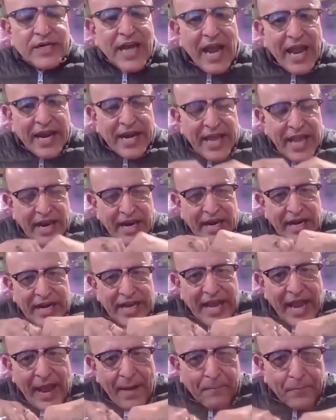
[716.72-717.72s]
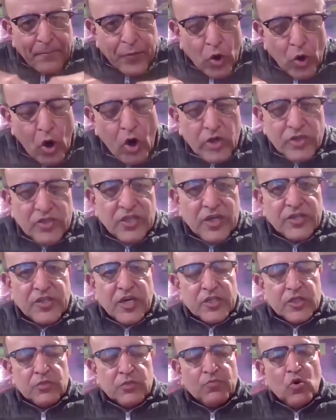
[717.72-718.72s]
directly approach the
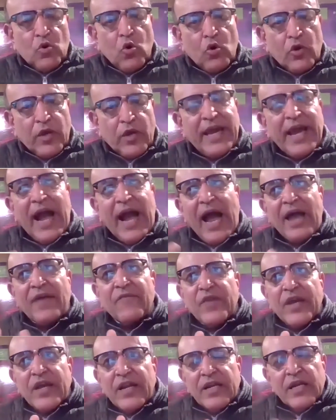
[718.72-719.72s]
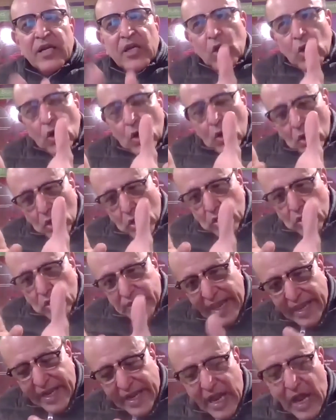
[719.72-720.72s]
dashmul. Okay, I will
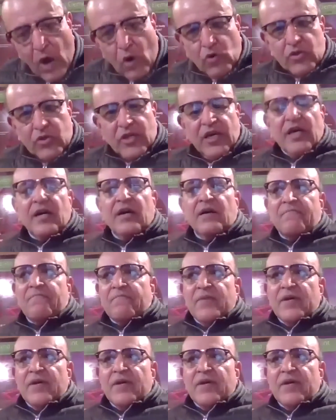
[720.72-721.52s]
take out the